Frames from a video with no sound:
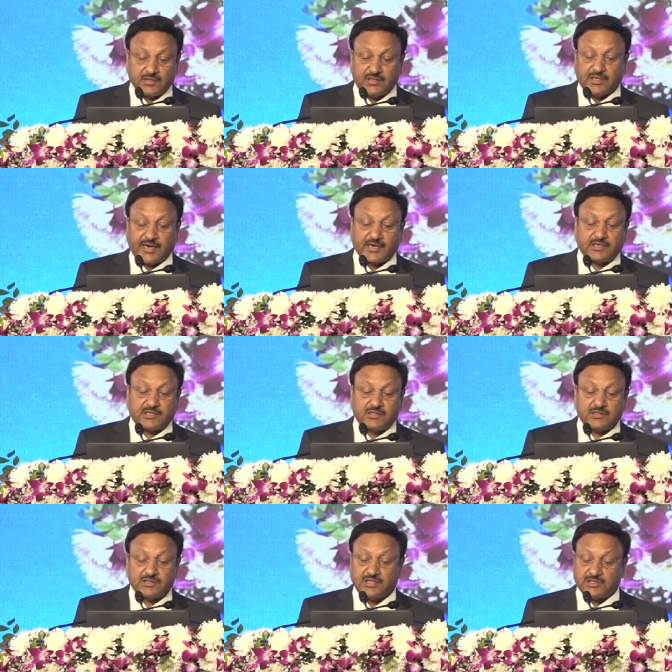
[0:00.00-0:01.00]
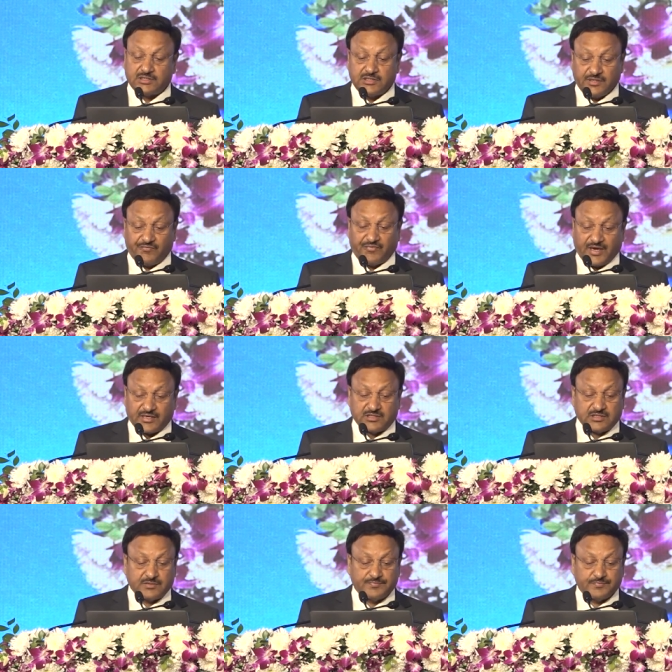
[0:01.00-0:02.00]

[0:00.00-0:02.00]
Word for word: detect such deep fakes?